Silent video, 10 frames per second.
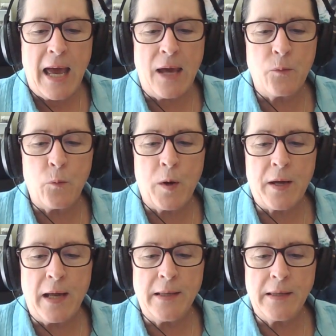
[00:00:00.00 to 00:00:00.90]
And what
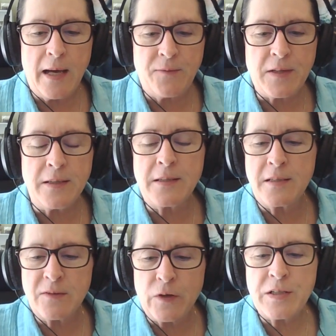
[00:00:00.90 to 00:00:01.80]
I loved, and this
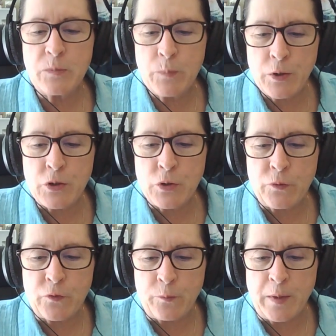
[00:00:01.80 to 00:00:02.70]
is very spiritual
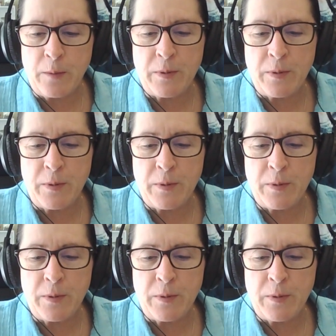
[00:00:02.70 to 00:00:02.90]
for me,